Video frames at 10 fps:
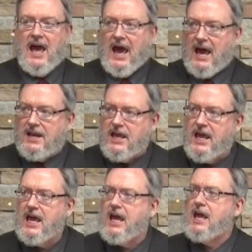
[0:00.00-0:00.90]
And
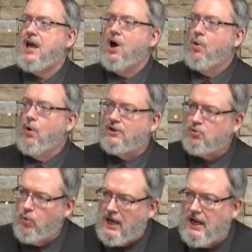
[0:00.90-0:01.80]
he was
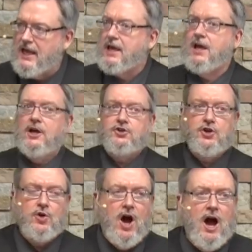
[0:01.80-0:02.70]
willing
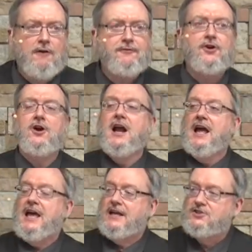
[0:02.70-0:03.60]
to offer
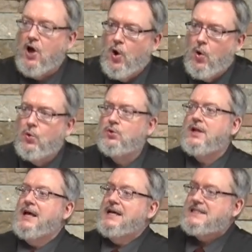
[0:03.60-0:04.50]
his
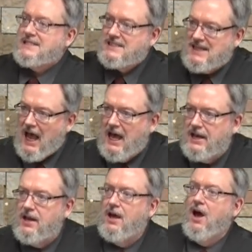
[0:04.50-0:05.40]
own
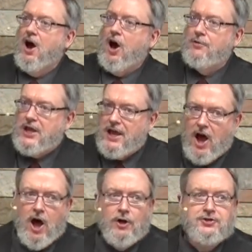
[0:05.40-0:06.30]
son on the
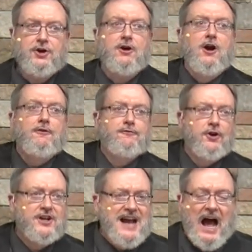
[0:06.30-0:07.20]
altar
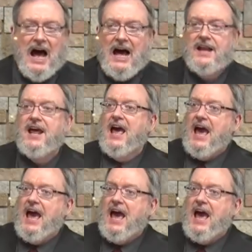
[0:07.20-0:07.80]
for God,